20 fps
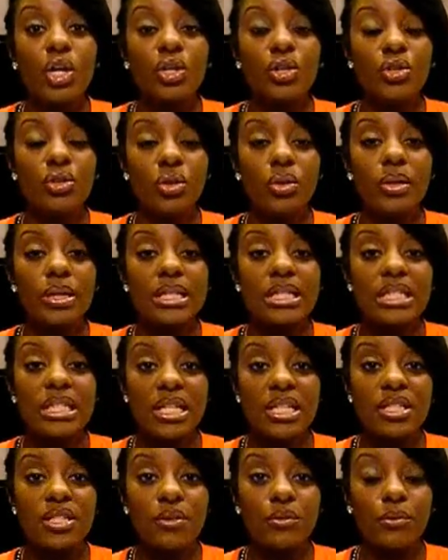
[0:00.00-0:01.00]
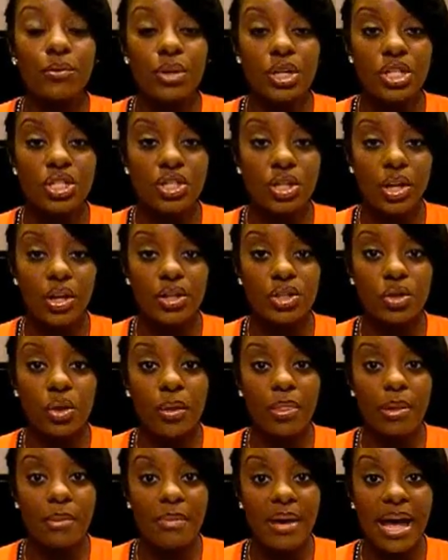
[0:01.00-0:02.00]
Do extensive research
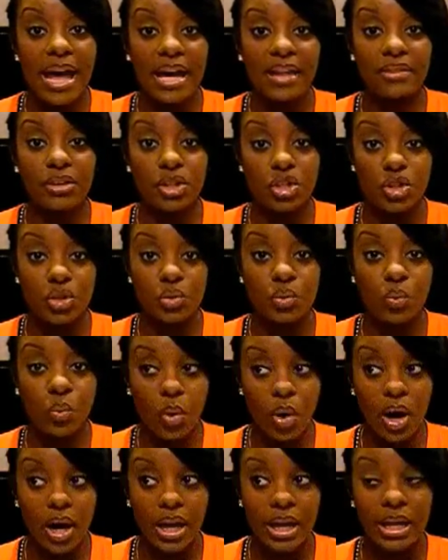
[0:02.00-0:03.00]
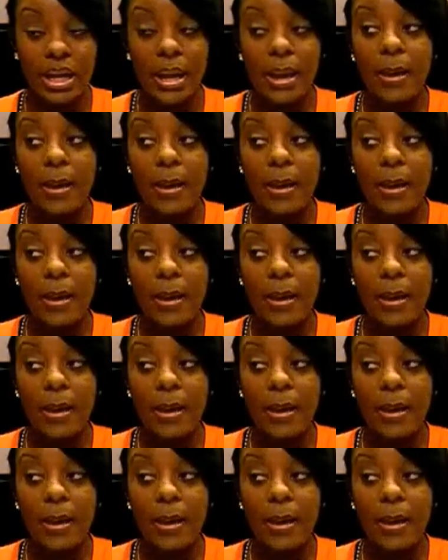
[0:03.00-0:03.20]
on the bag that you want,